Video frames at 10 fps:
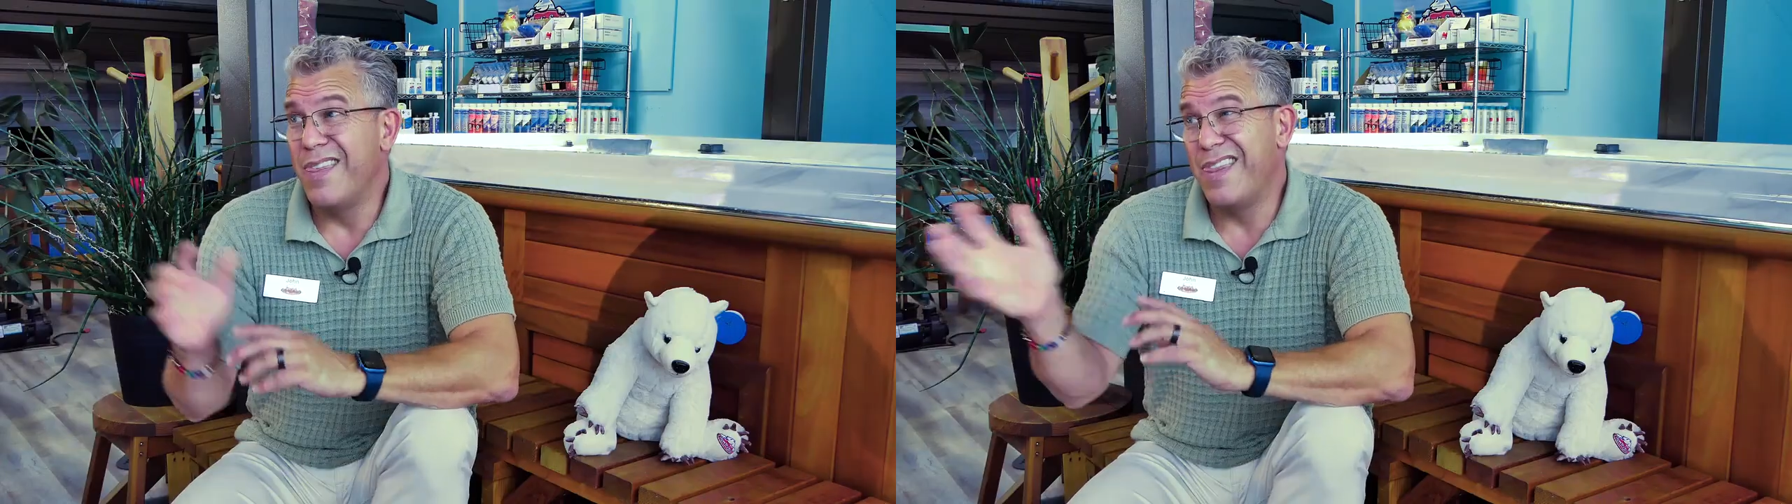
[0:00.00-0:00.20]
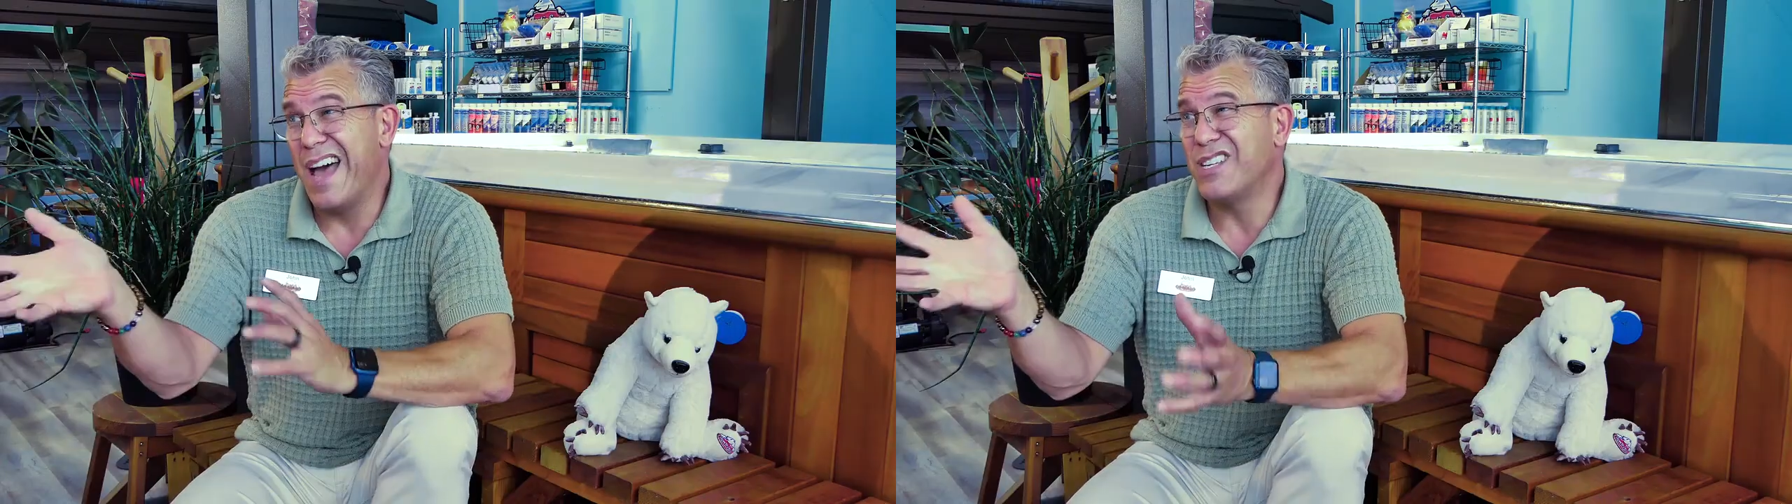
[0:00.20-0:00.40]

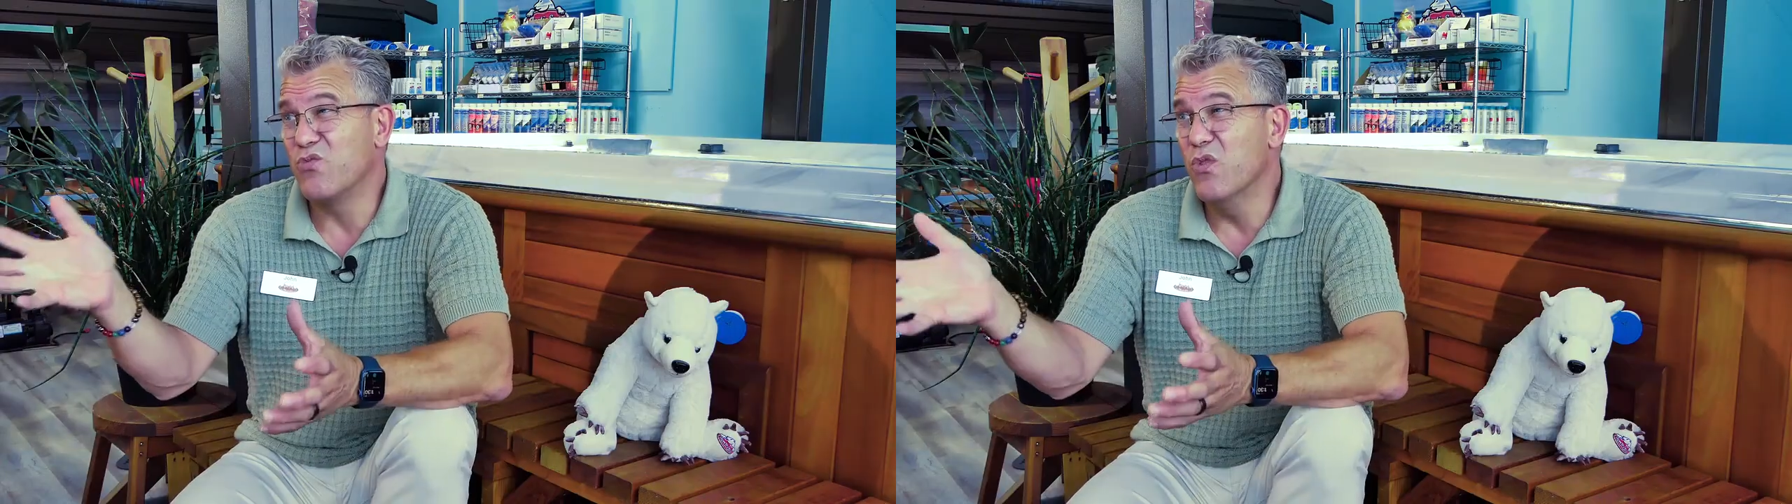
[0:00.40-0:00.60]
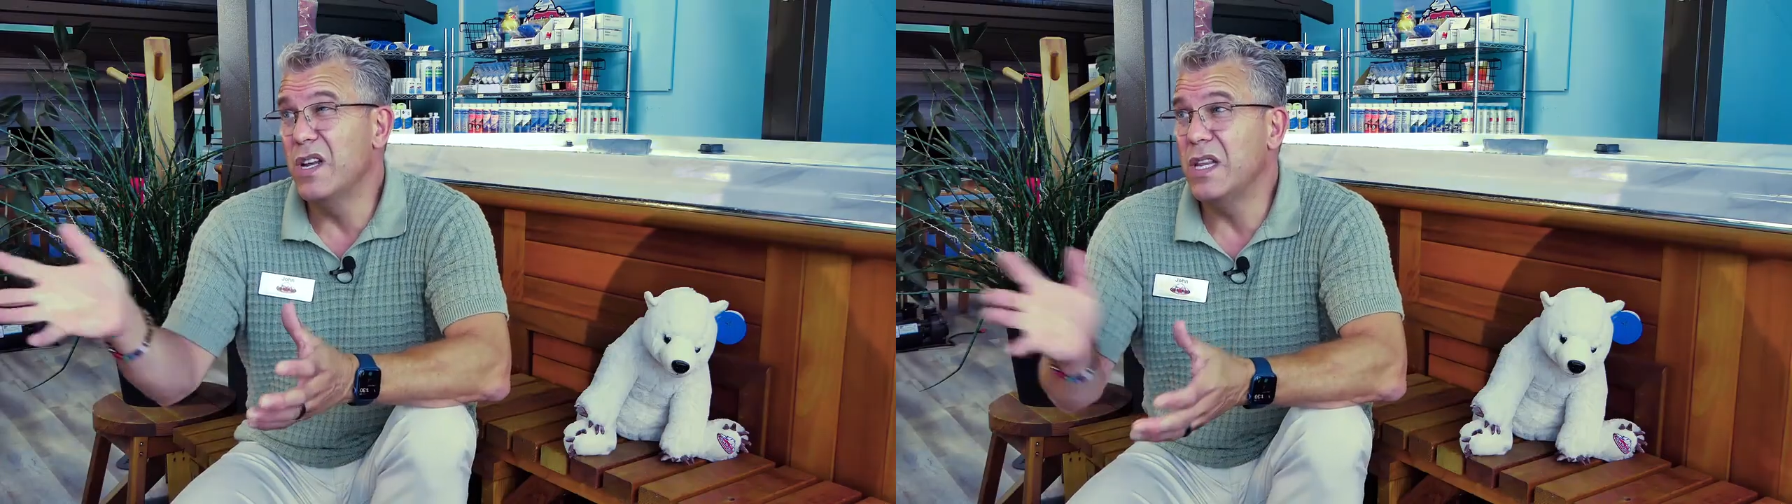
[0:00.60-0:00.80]

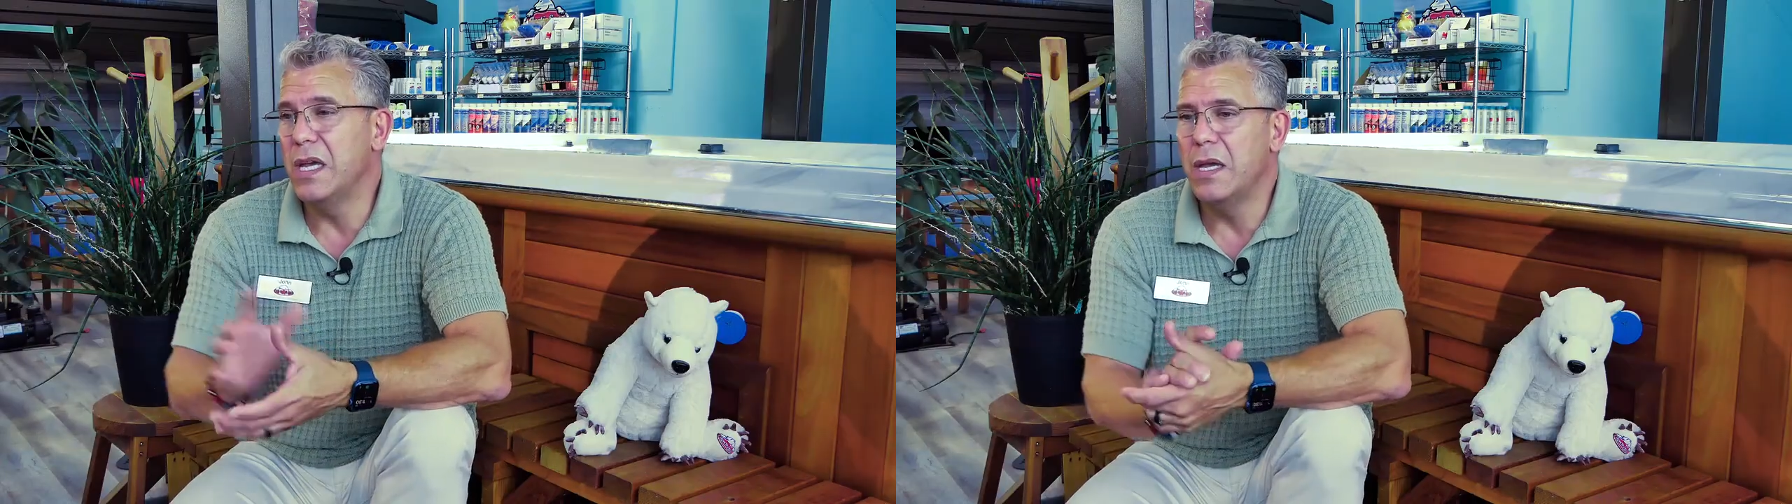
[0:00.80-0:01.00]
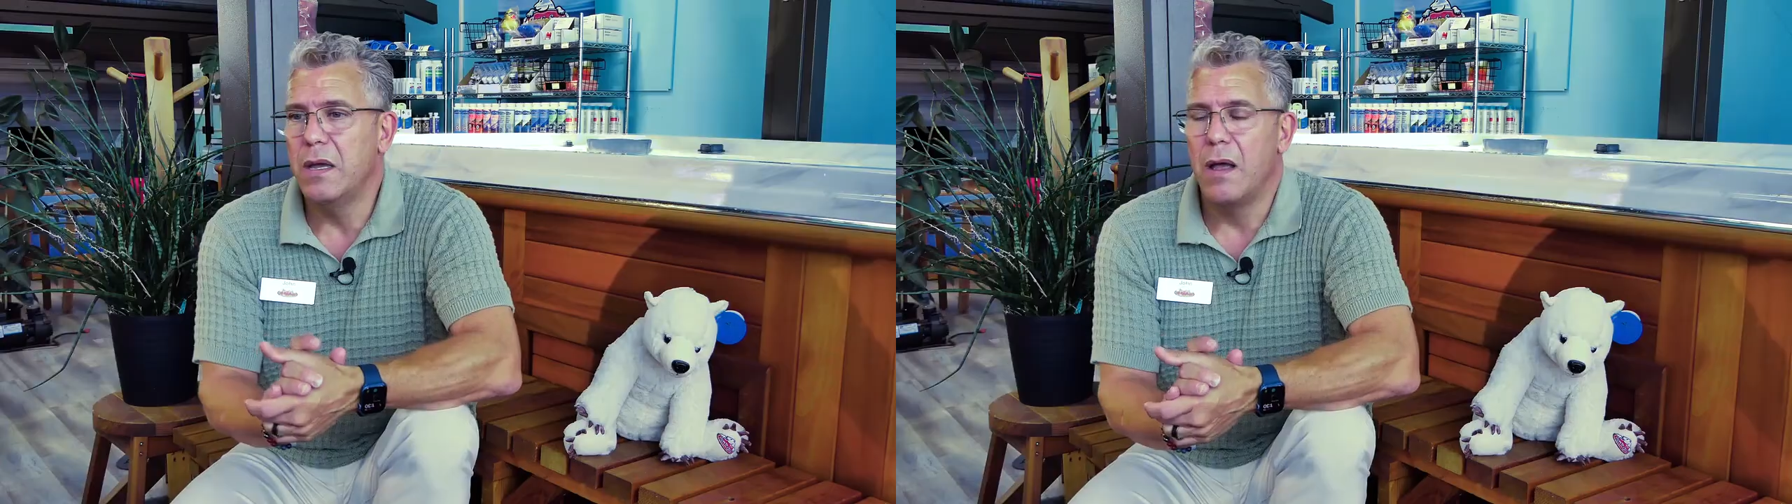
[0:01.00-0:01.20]
that's
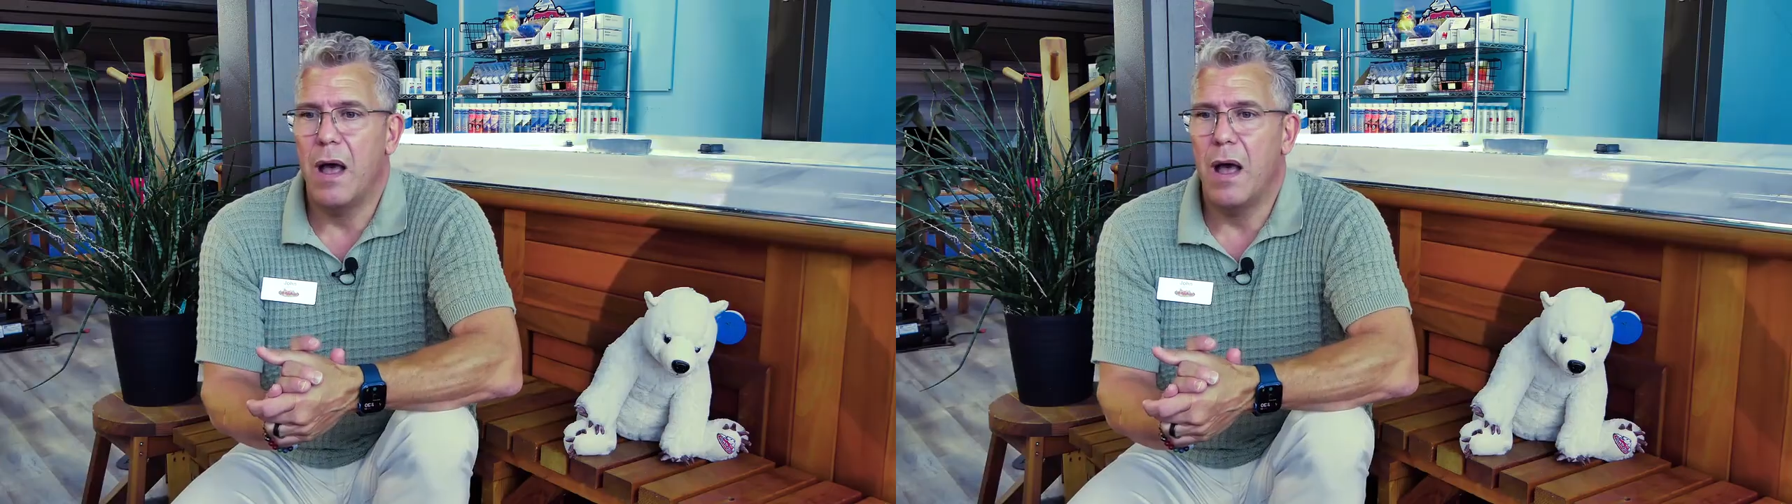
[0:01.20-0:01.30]
really